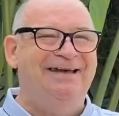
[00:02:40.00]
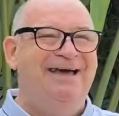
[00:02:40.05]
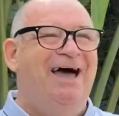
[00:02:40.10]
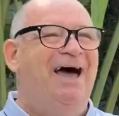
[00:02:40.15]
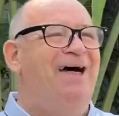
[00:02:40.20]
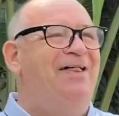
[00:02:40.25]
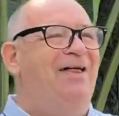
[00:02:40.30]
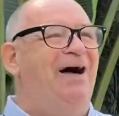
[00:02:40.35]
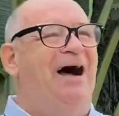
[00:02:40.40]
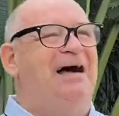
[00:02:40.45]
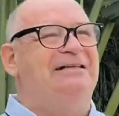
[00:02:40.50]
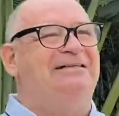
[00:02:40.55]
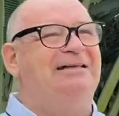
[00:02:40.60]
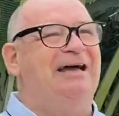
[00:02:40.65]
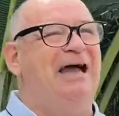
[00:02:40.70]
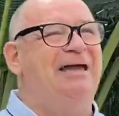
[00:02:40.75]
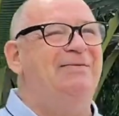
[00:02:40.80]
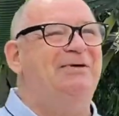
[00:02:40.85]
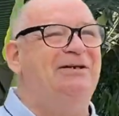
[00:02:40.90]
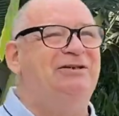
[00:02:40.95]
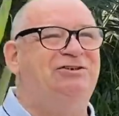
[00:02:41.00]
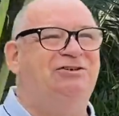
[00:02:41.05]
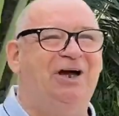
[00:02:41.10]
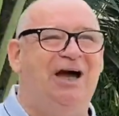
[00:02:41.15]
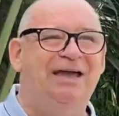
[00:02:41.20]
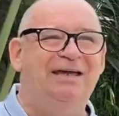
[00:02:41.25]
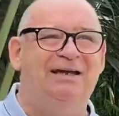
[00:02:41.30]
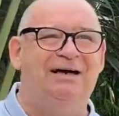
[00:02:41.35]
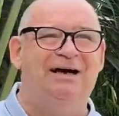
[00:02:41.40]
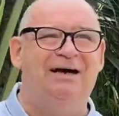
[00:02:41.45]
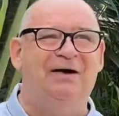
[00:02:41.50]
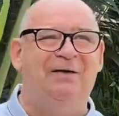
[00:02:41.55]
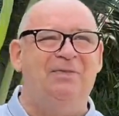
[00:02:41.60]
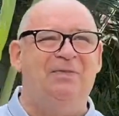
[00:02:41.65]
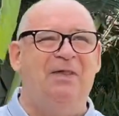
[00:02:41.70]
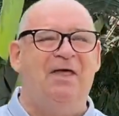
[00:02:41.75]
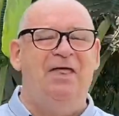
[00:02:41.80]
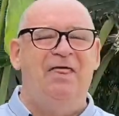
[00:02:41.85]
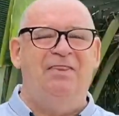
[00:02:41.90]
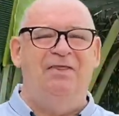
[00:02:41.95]
At that time in China,
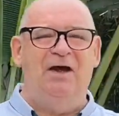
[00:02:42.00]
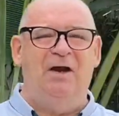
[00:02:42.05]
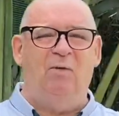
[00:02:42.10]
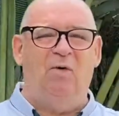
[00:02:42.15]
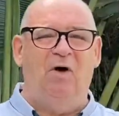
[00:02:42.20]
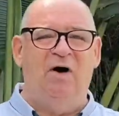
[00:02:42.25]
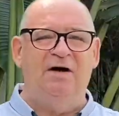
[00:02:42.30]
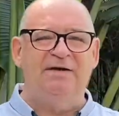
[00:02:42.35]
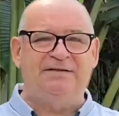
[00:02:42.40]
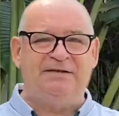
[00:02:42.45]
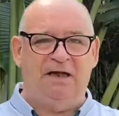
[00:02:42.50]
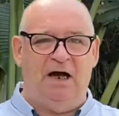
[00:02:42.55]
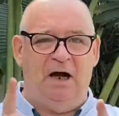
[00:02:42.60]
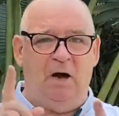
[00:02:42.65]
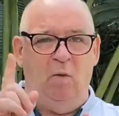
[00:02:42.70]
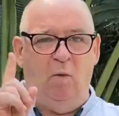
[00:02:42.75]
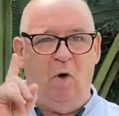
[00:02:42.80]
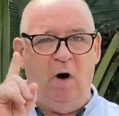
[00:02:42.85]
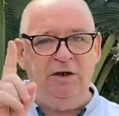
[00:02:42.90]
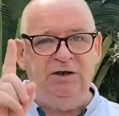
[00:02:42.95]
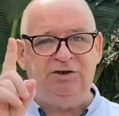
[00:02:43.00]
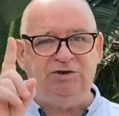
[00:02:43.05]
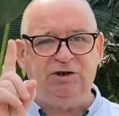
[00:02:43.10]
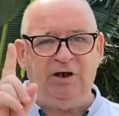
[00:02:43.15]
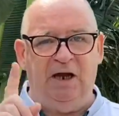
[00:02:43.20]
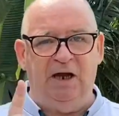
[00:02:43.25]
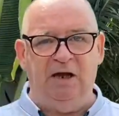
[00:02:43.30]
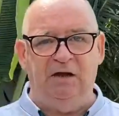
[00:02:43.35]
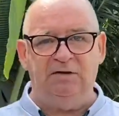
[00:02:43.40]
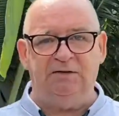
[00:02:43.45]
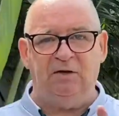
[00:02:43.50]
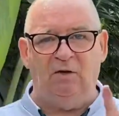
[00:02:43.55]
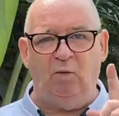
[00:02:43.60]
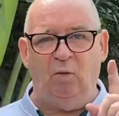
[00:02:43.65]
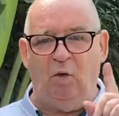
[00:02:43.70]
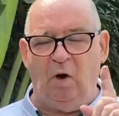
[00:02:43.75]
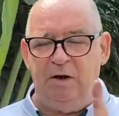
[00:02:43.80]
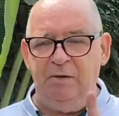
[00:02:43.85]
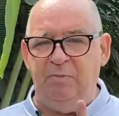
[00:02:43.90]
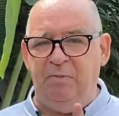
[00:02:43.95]
there was a one-child,
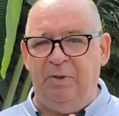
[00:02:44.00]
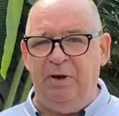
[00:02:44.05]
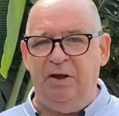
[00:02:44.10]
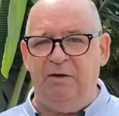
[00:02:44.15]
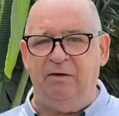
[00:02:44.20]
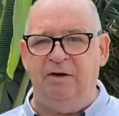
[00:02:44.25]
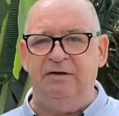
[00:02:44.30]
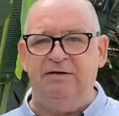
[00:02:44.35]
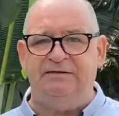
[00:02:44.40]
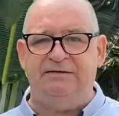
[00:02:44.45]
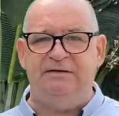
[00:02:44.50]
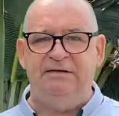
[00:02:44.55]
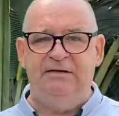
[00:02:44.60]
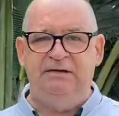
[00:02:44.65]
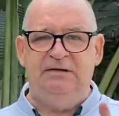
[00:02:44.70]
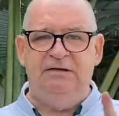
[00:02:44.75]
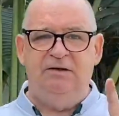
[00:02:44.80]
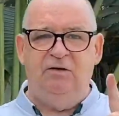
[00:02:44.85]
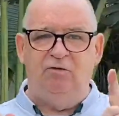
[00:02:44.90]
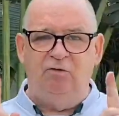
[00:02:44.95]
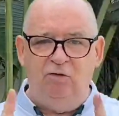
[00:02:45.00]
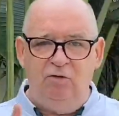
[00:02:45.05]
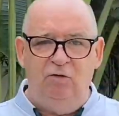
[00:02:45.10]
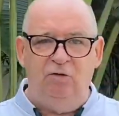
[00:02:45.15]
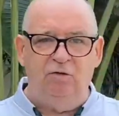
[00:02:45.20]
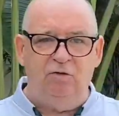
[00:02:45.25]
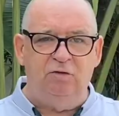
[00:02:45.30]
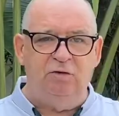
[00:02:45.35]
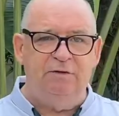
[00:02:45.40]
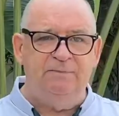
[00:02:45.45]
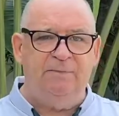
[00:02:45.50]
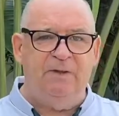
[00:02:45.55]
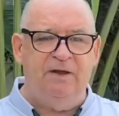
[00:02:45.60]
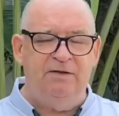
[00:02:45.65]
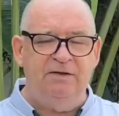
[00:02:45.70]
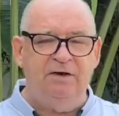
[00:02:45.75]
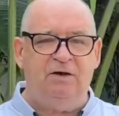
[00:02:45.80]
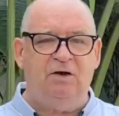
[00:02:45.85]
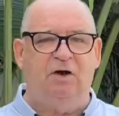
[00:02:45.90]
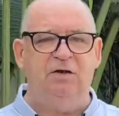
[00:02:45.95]
one-parent rule in
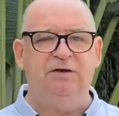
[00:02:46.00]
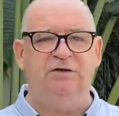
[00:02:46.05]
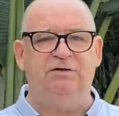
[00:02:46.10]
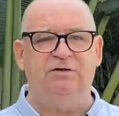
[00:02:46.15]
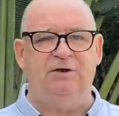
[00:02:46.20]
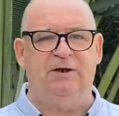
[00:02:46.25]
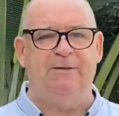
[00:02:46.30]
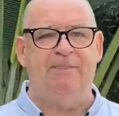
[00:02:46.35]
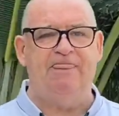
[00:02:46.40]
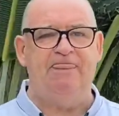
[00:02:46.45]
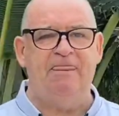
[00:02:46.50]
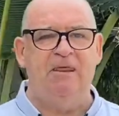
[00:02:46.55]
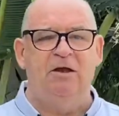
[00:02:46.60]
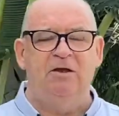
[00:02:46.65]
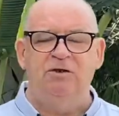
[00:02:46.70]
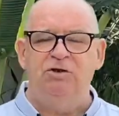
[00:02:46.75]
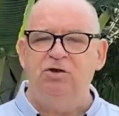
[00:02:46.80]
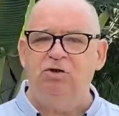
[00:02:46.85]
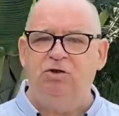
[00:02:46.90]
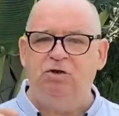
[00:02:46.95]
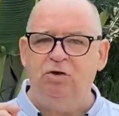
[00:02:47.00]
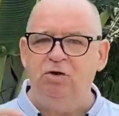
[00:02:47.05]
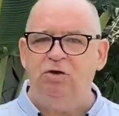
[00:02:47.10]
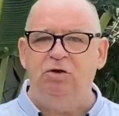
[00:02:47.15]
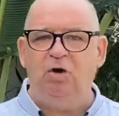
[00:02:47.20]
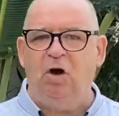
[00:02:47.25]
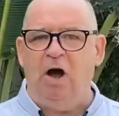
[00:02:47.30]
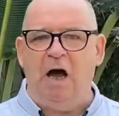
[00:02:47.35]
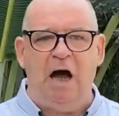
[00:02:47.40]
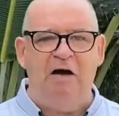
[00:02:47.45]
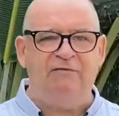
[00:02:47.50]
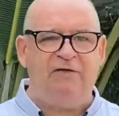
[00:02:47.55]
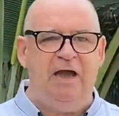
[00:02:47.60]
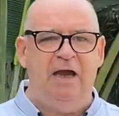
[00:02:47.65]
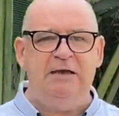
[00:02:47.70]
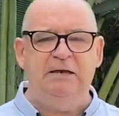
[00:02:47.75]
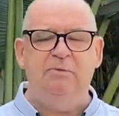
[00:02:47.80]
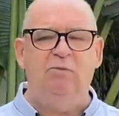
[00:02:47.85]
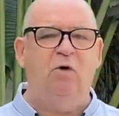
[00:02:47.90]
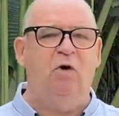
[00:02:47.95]
the country. You could not have
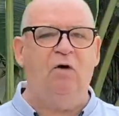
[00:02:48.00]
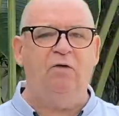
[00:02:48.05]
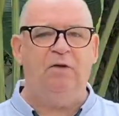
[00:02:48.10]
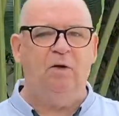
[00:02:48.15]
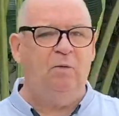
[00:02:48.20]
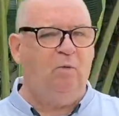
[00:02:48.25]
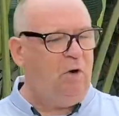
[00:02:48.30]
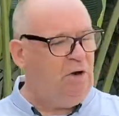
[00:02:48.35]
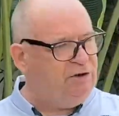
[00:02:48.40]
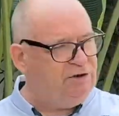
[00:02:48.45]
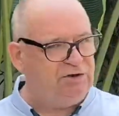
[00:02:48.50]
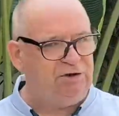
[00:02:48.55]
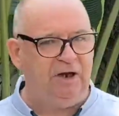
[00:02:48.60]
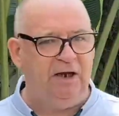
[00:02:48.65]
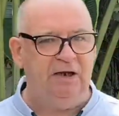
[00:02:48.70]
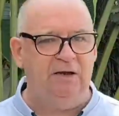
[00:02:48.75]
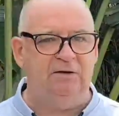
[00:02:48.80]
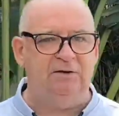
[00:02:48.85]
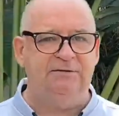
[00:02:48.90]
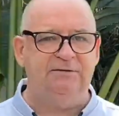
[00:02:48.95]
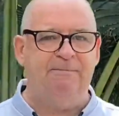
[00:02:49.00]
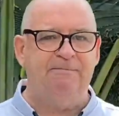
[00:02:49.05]
any more than one child.